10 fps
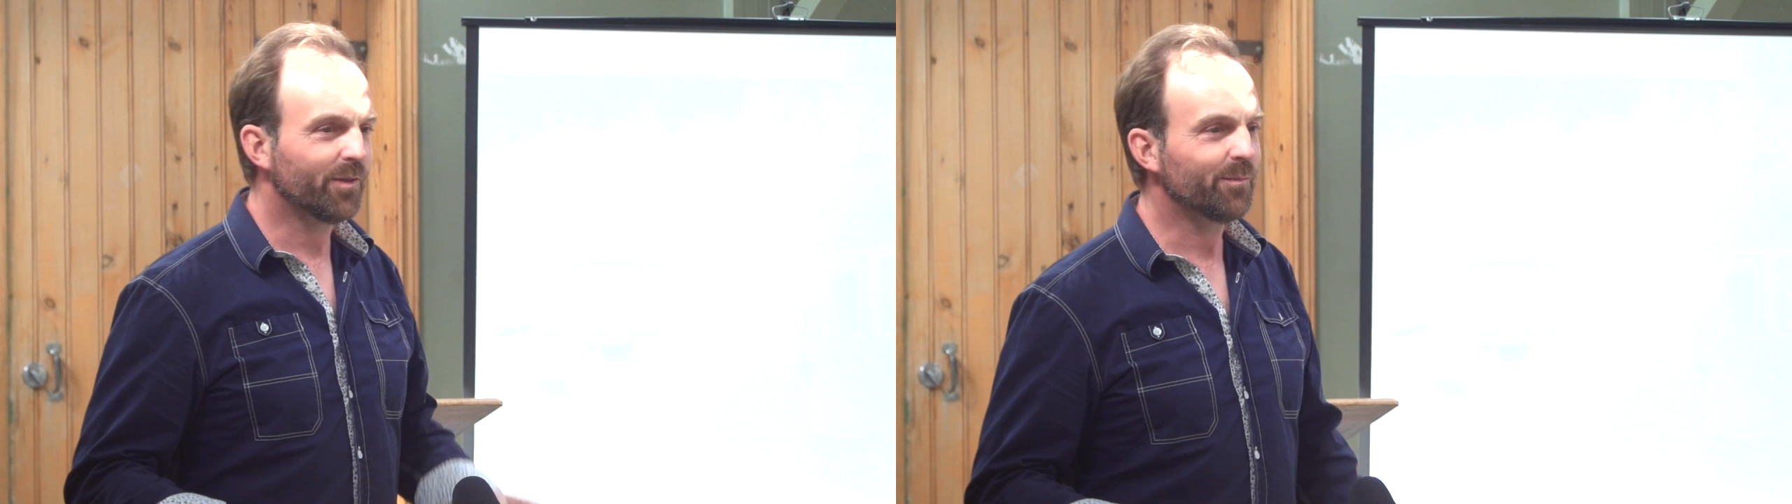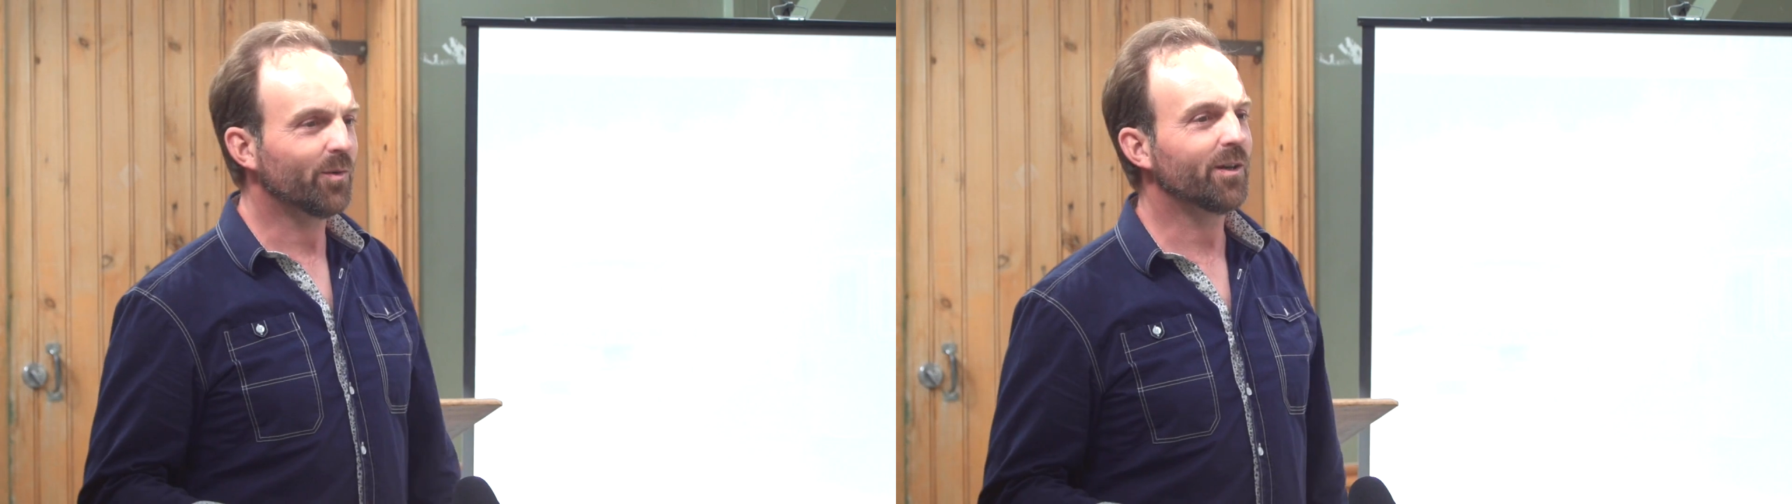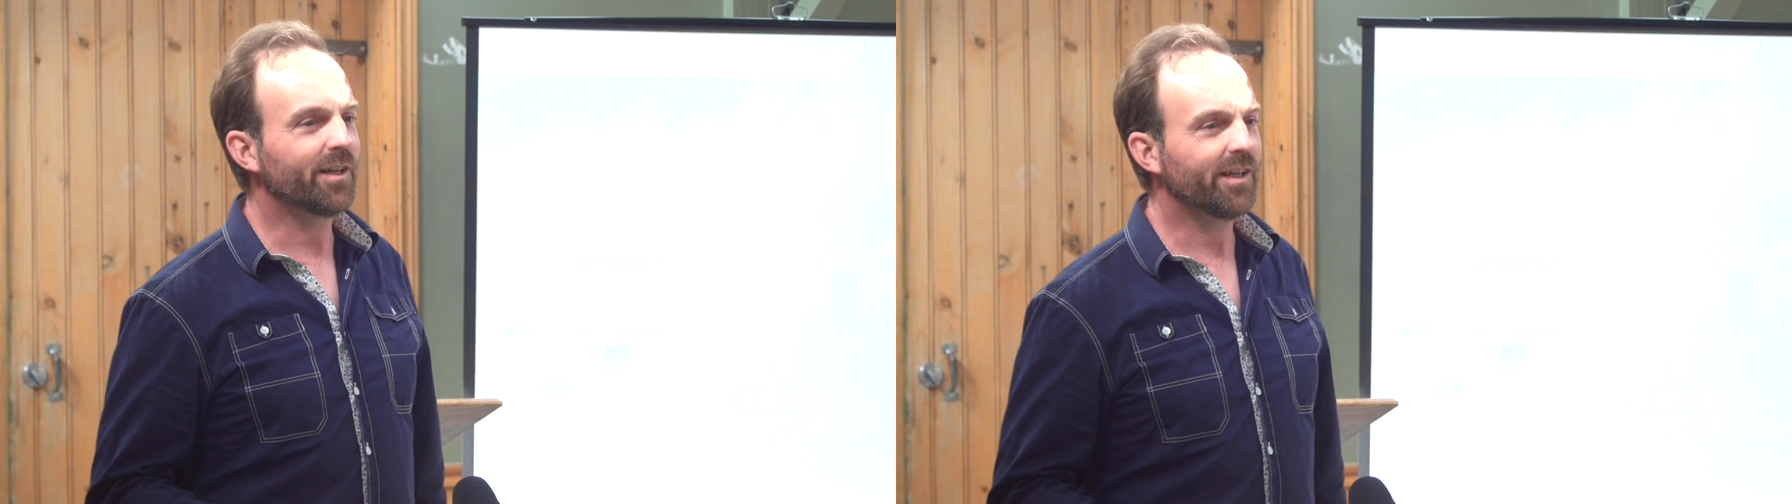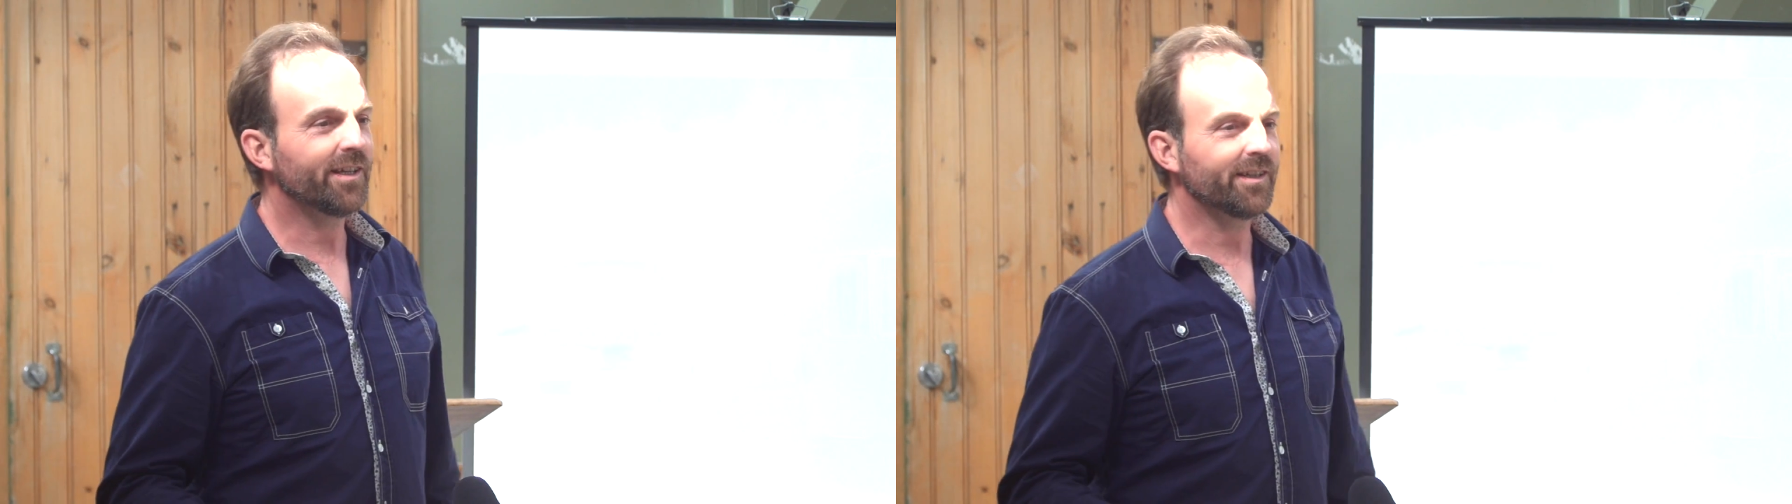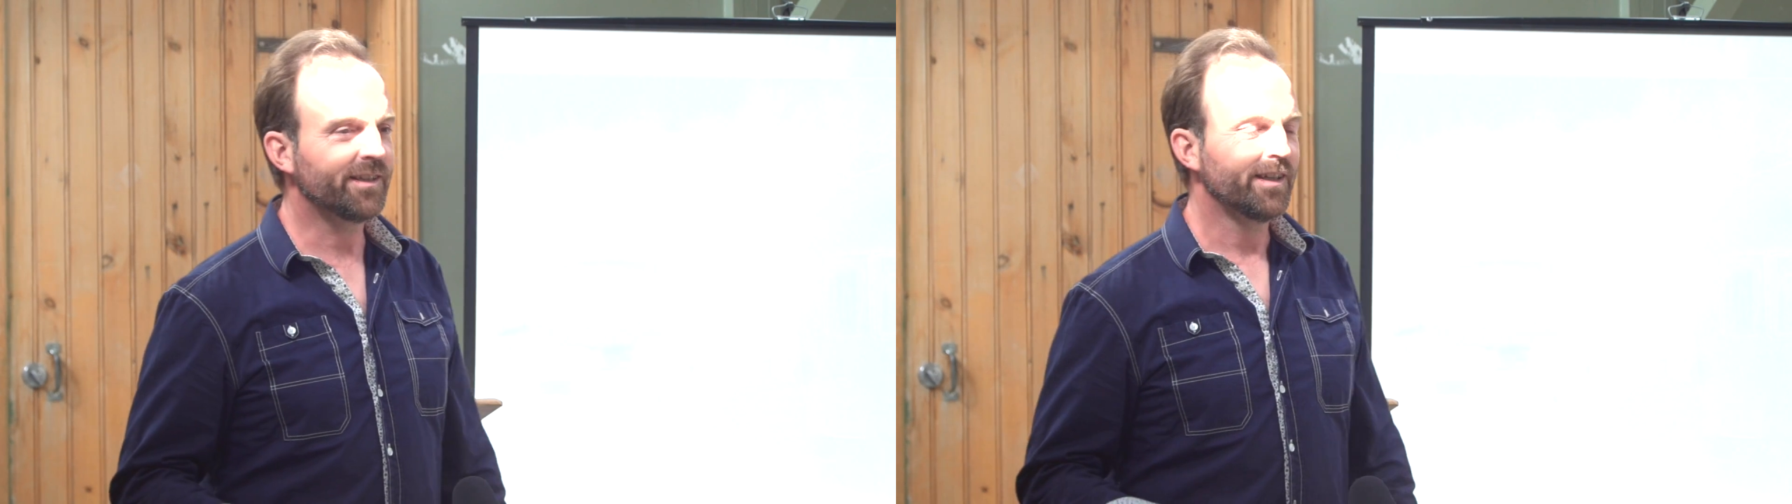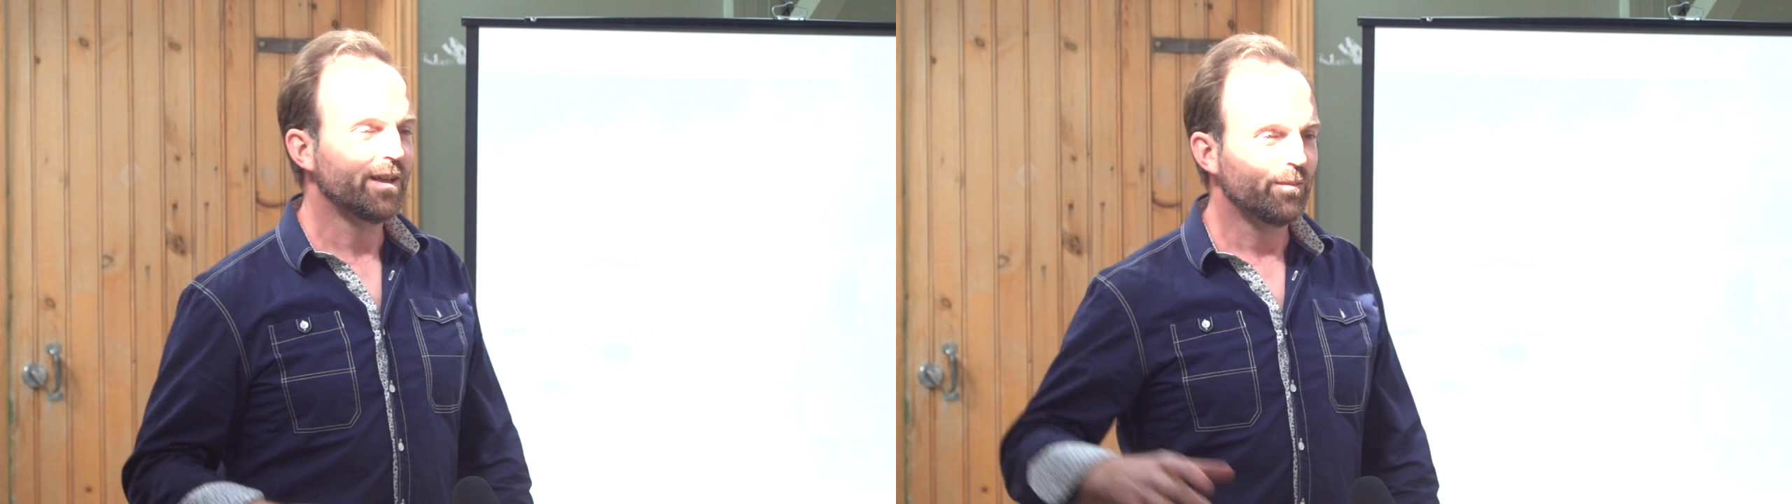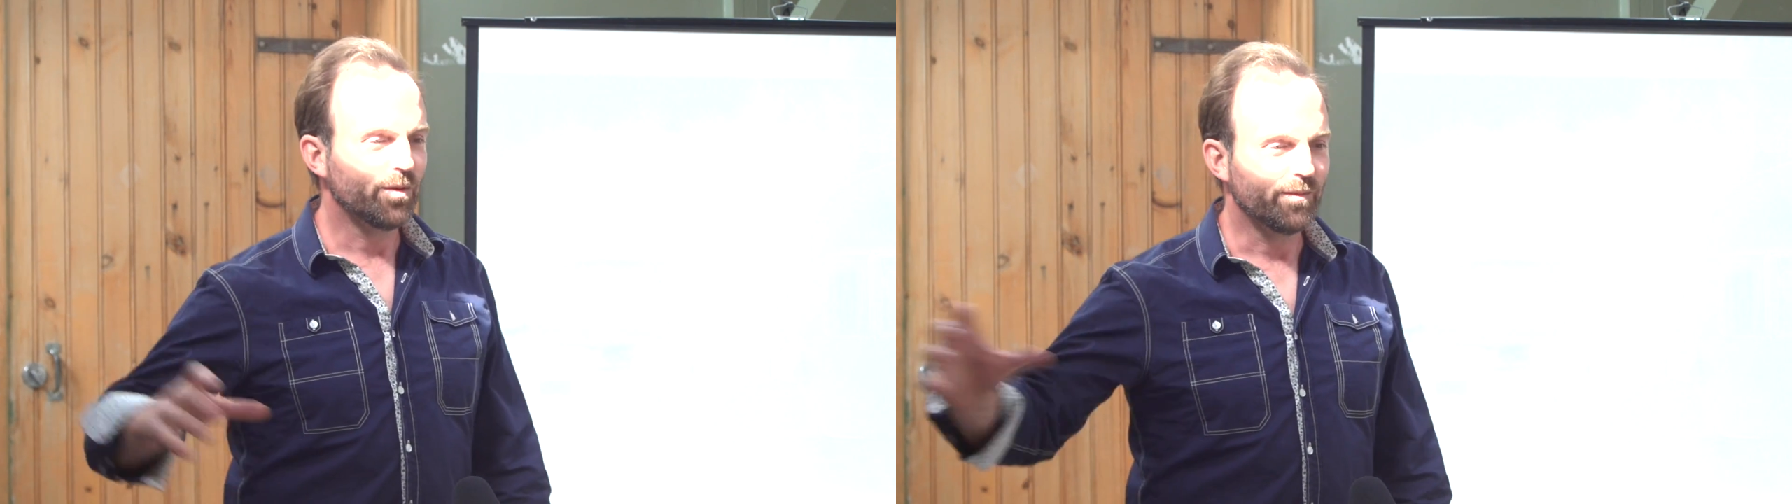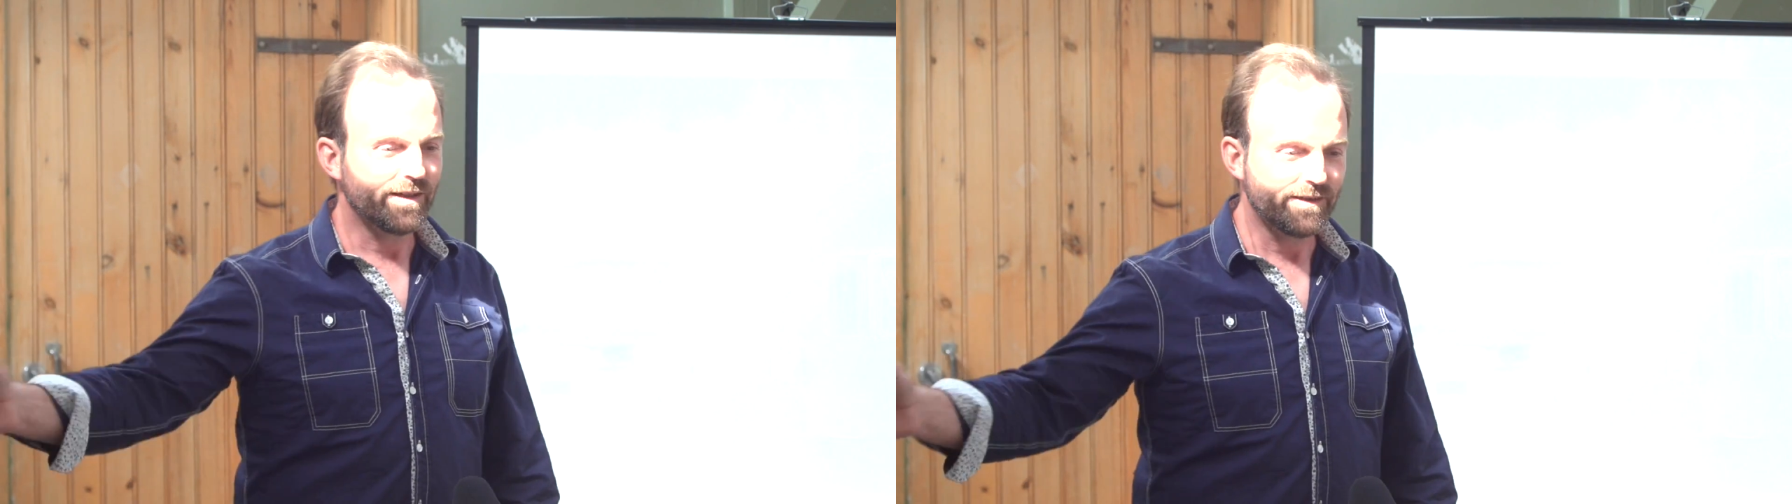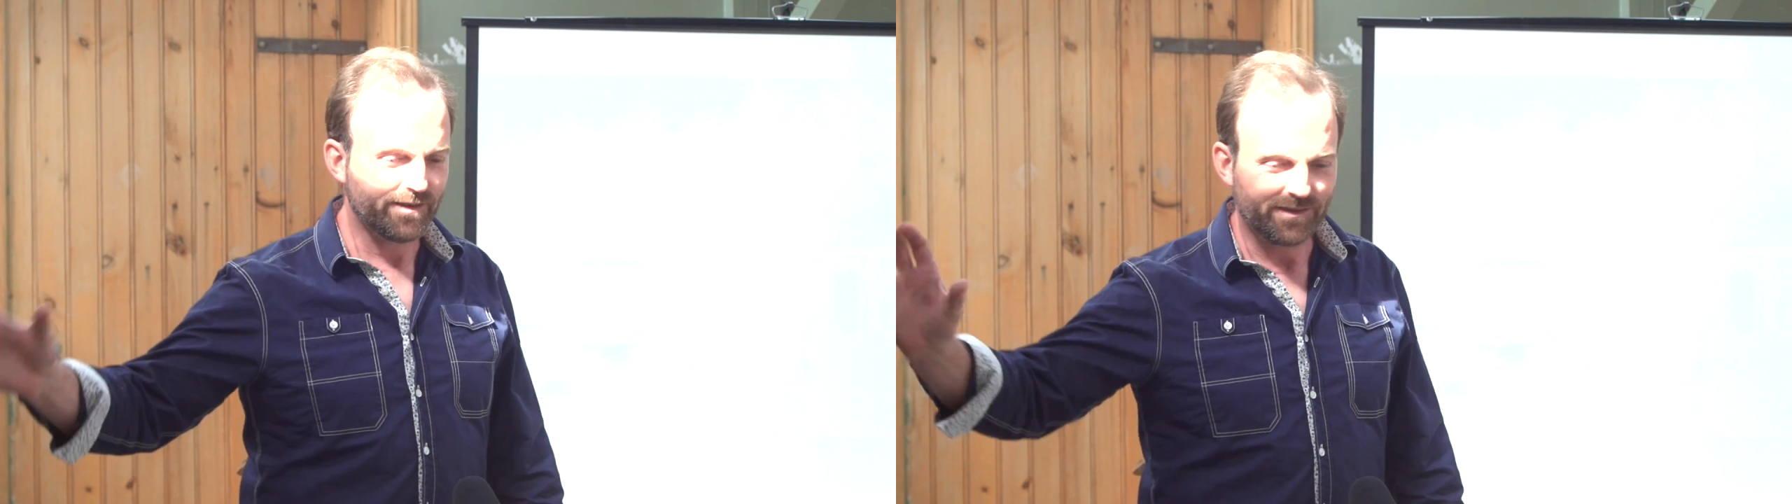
one morning and put my